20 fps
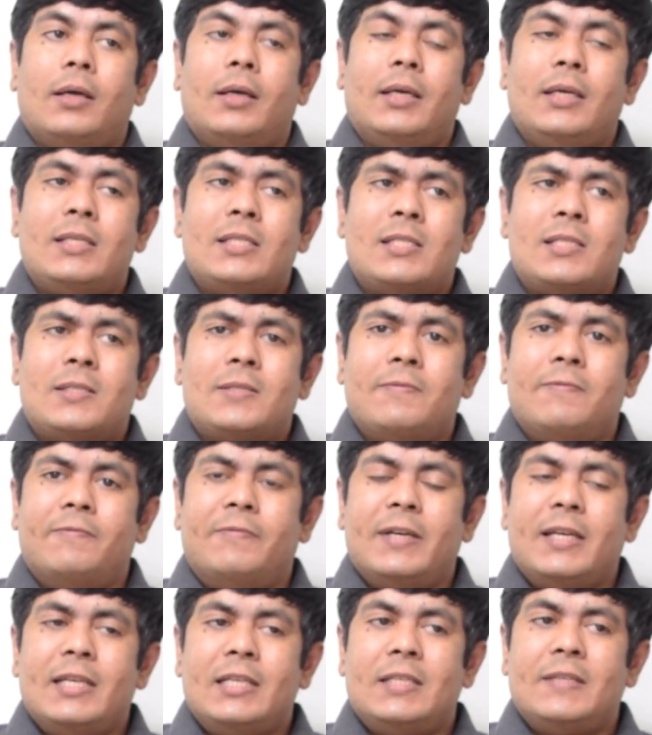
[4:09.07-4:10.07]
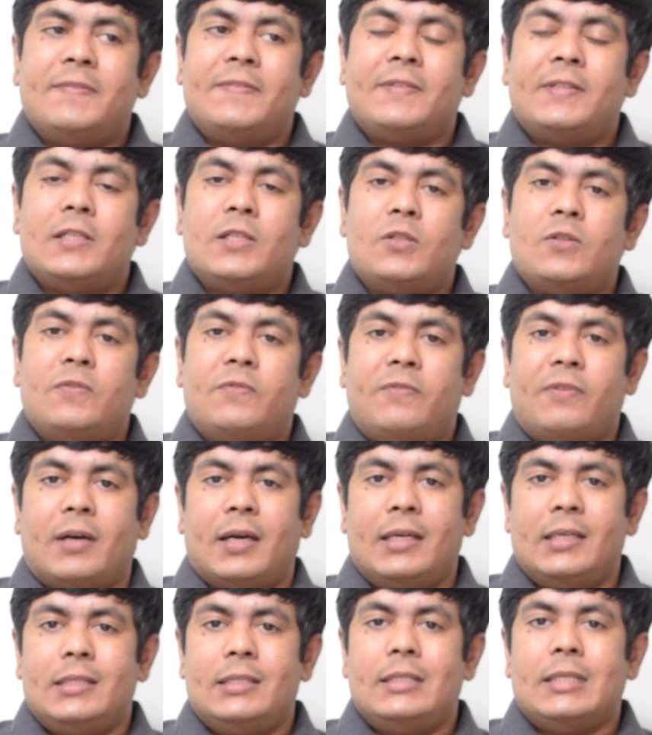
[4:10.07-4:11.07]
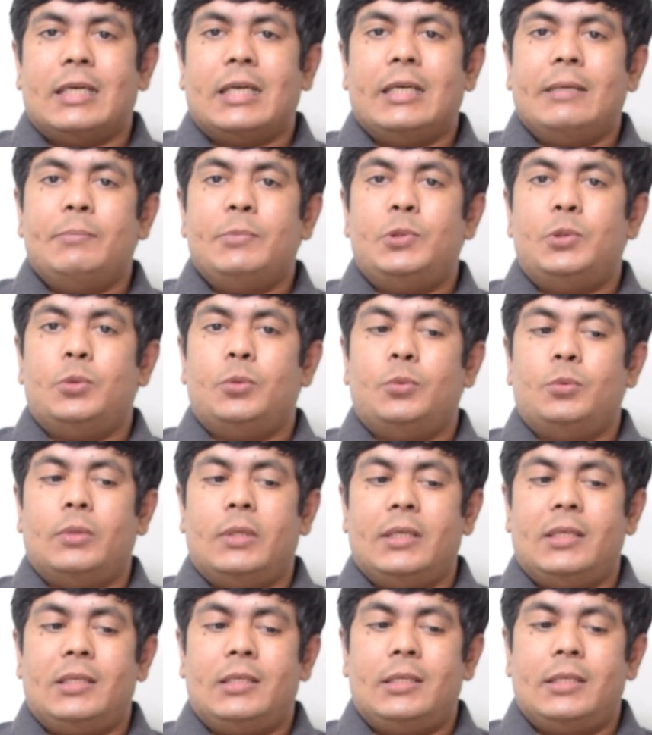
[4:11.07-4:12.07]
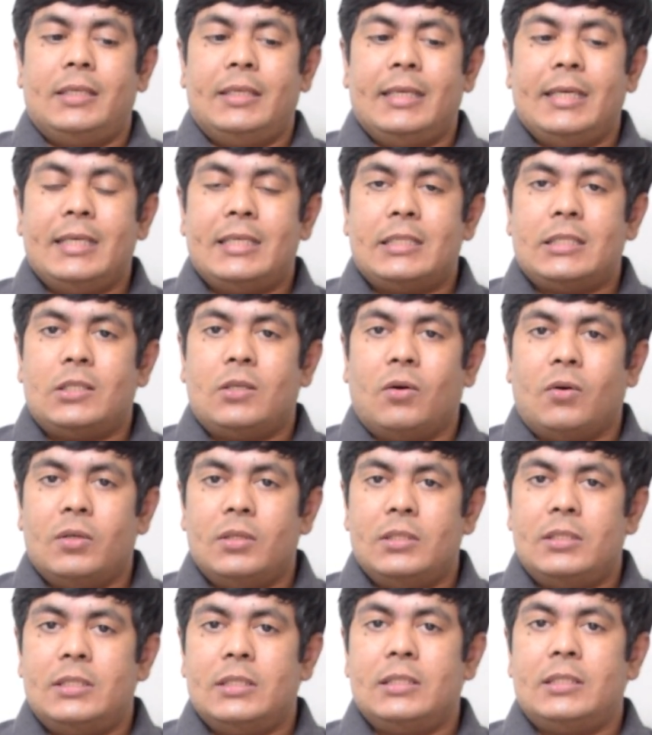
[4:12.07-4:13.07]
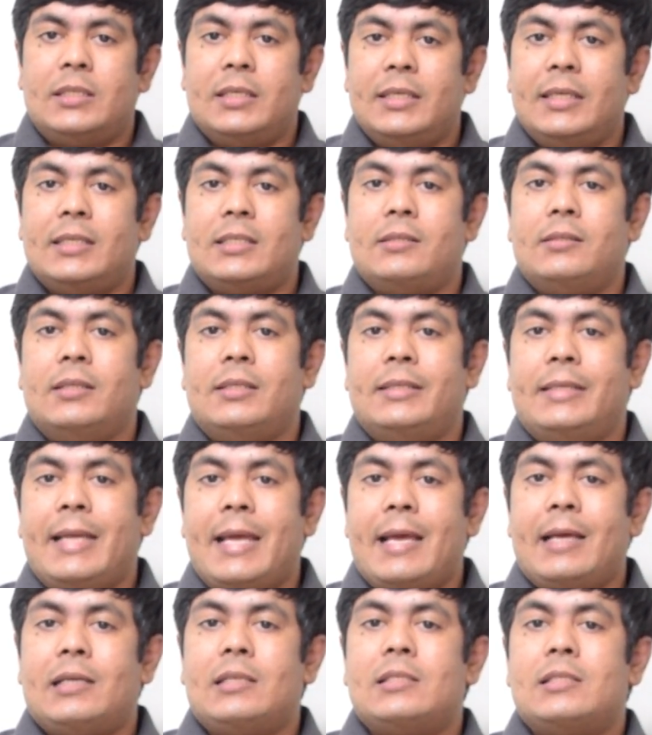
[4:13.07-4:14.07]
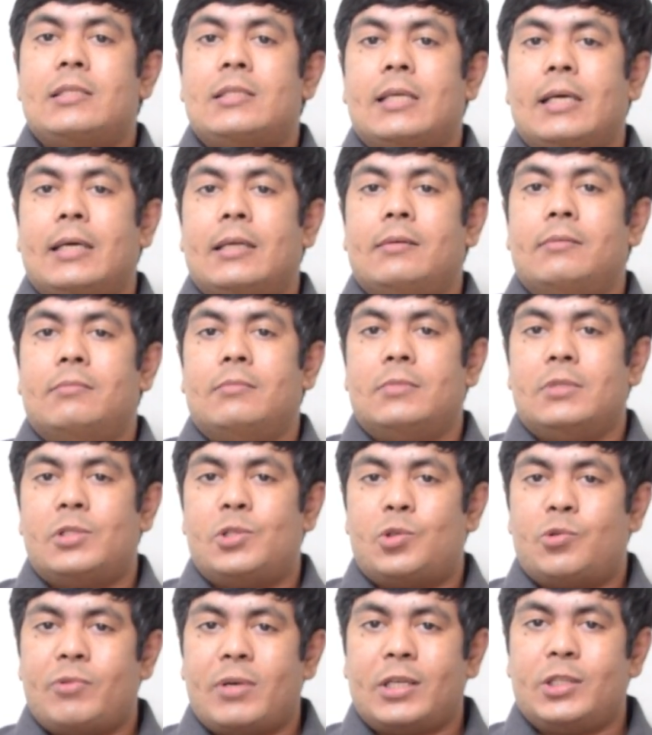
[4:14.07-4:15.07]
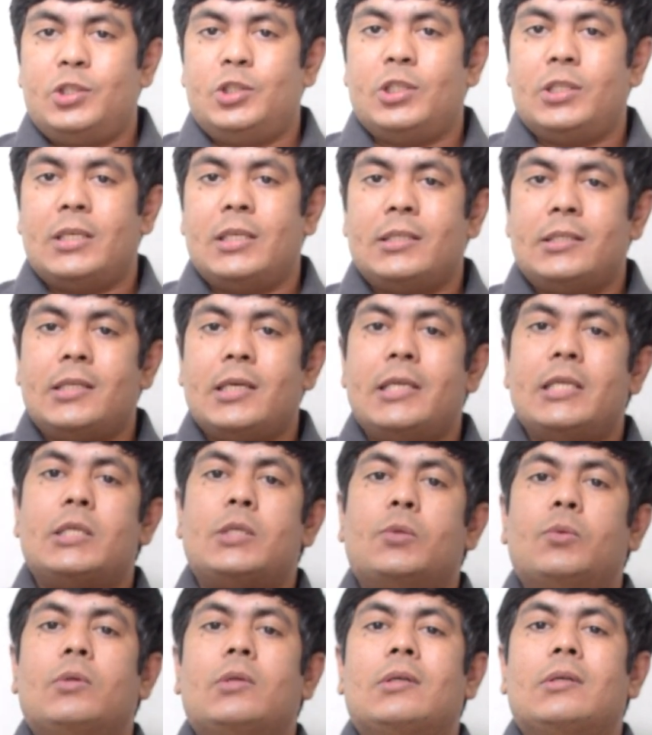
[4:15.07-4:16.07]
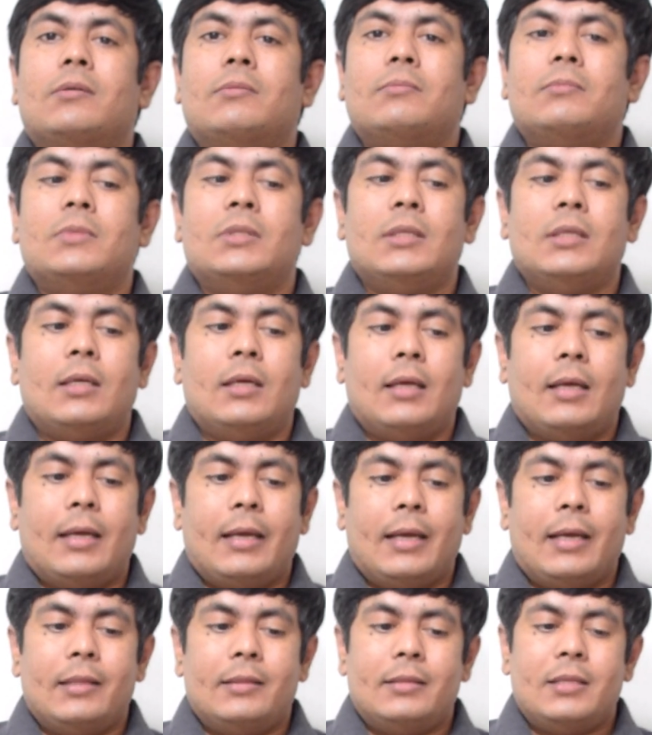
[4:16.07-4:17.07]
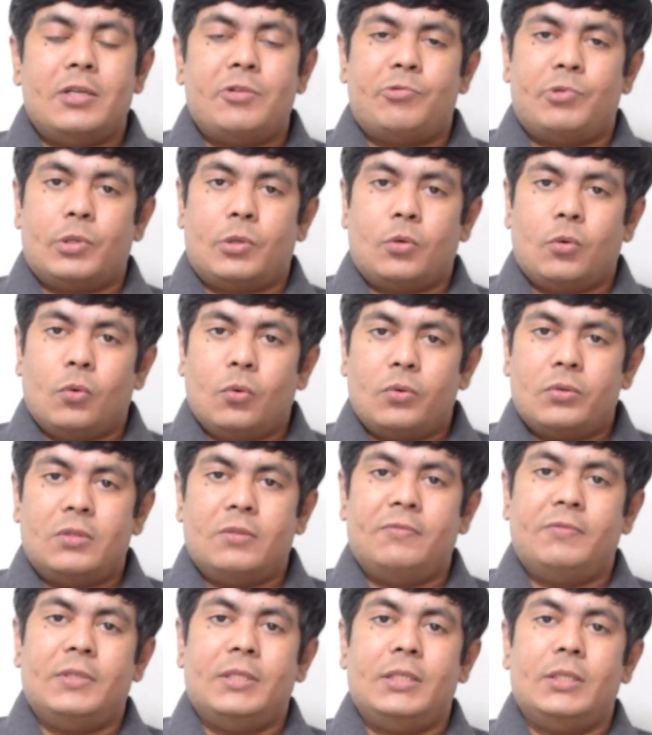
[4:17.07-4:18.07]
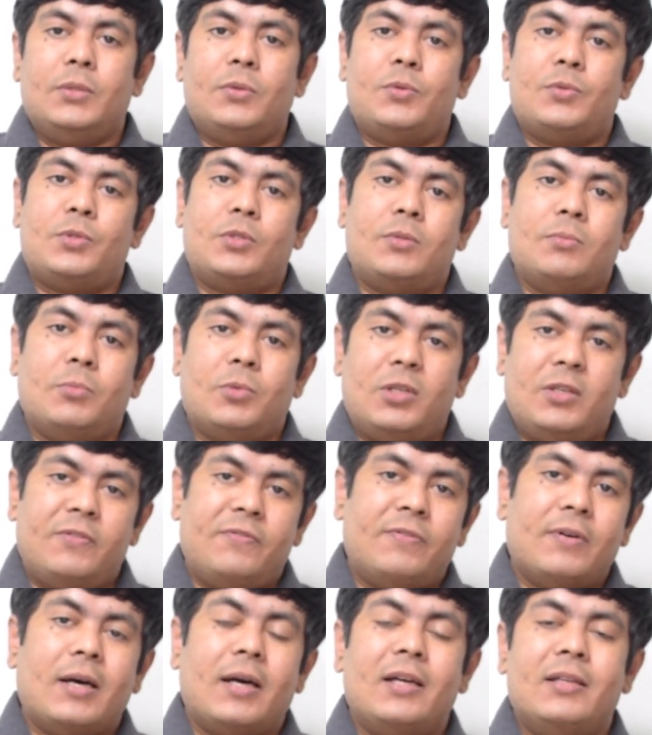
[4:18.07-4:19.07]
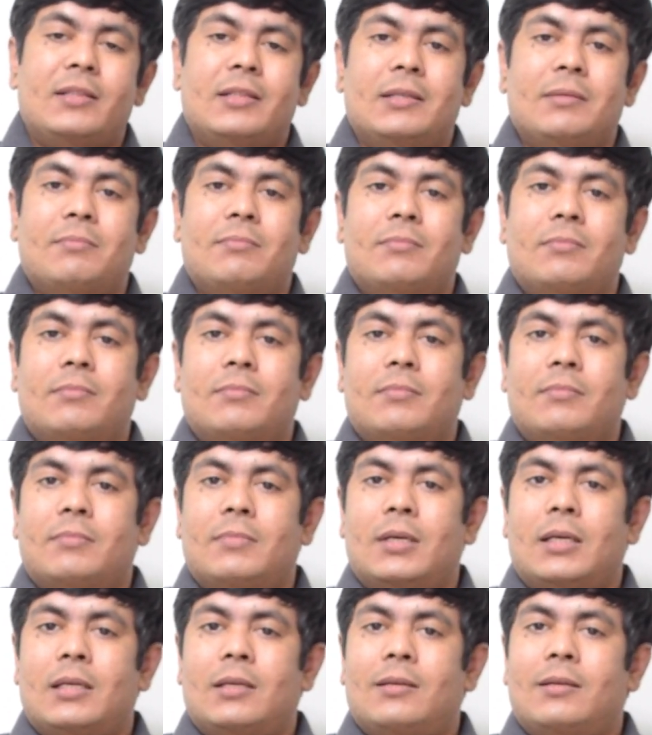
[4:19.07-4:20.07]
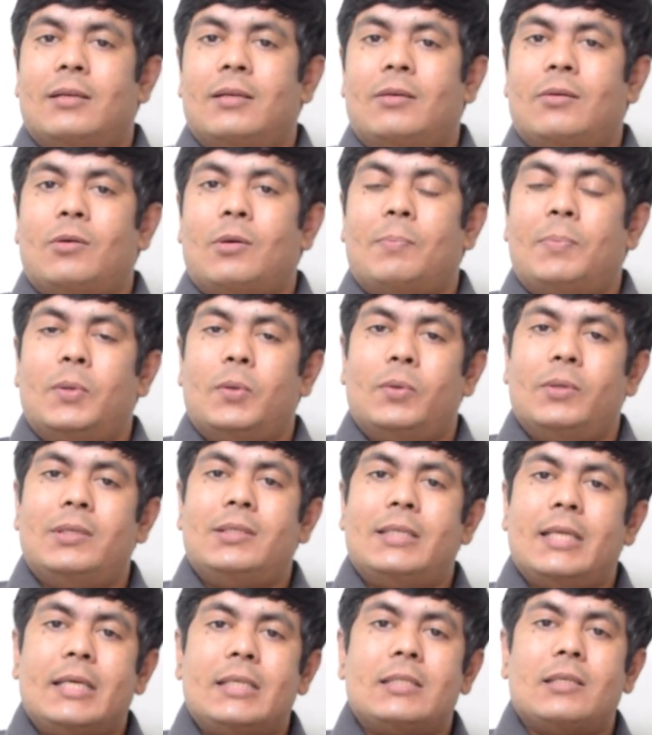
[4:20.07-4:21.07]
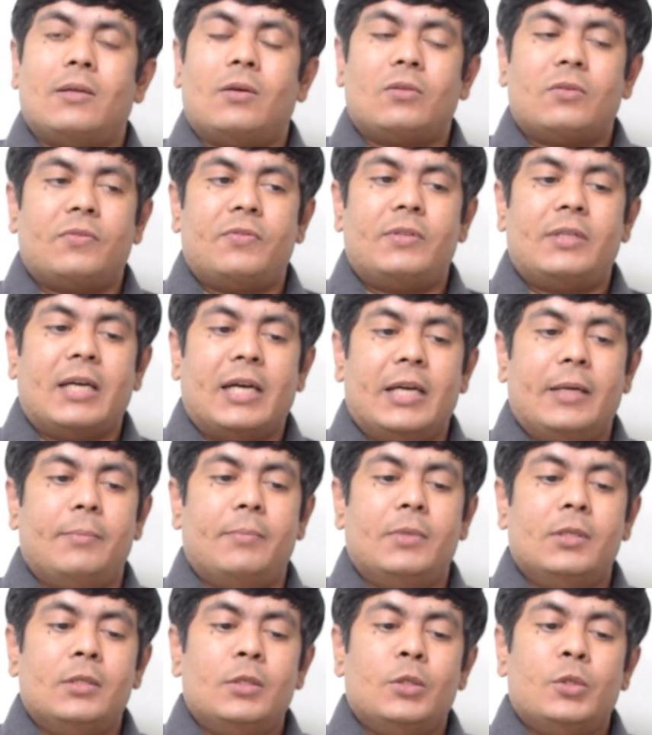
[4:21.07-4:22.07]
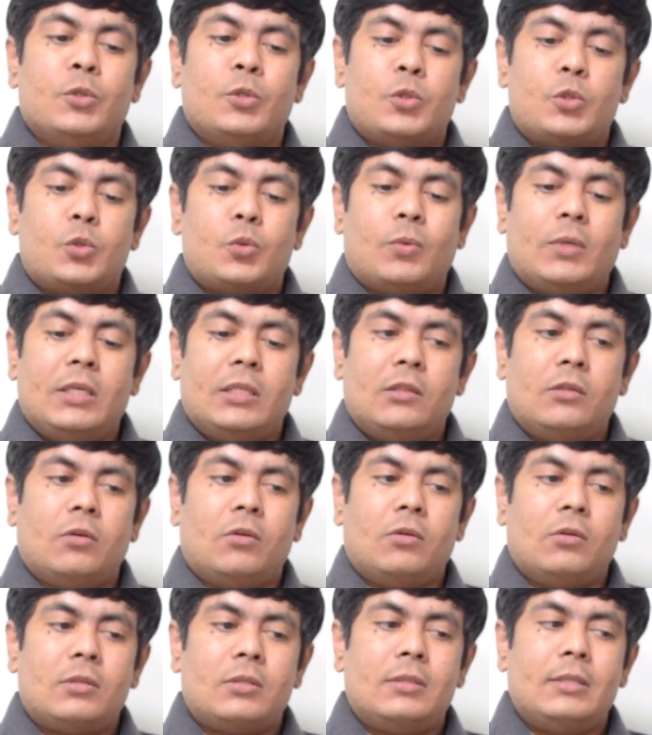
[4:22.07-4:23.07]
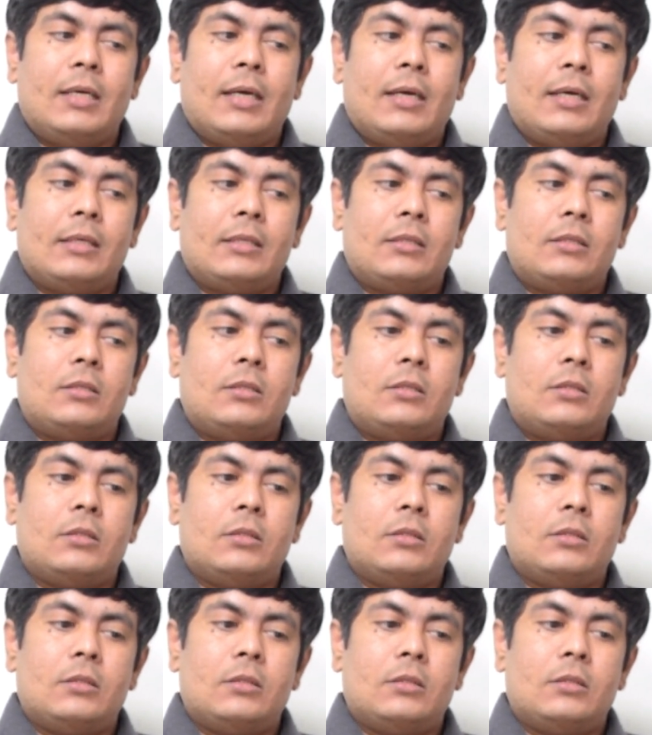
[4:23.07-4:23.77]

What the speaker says: it's very difficult to find time to create content, create the text and the structure and curriculum, and then record the videos, modify them, and upload. It takes a lot of time. So I thought that